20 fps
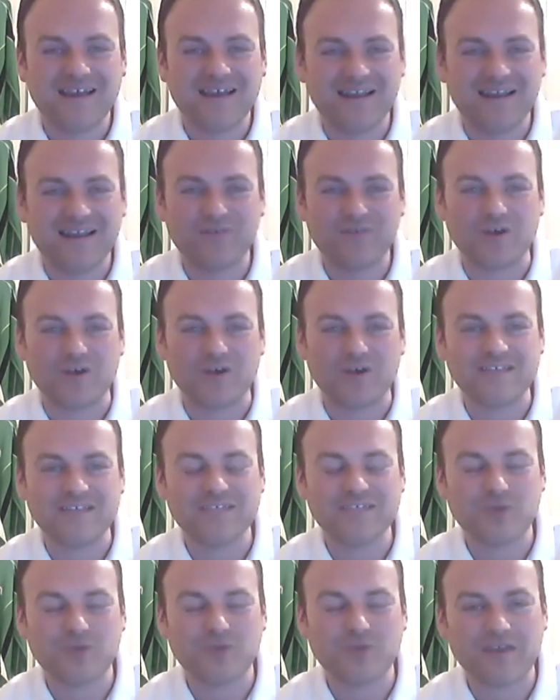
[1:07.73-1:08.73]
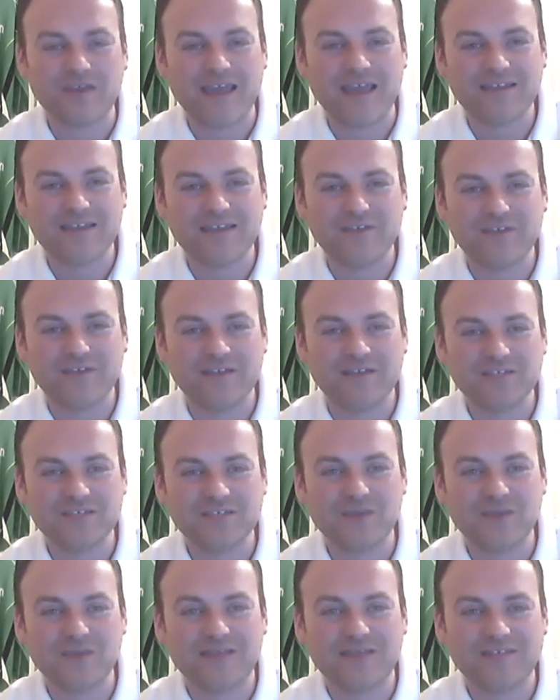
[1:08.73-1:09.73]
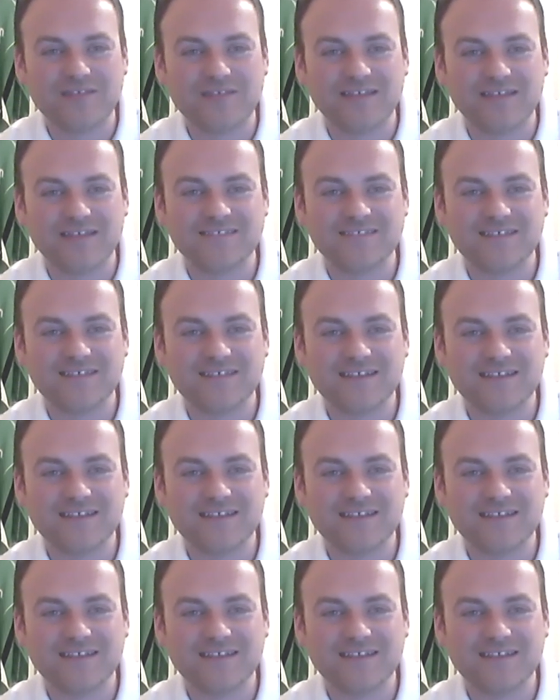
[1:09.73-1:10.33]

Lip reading: Have you got a day's work ahead of you as well after this?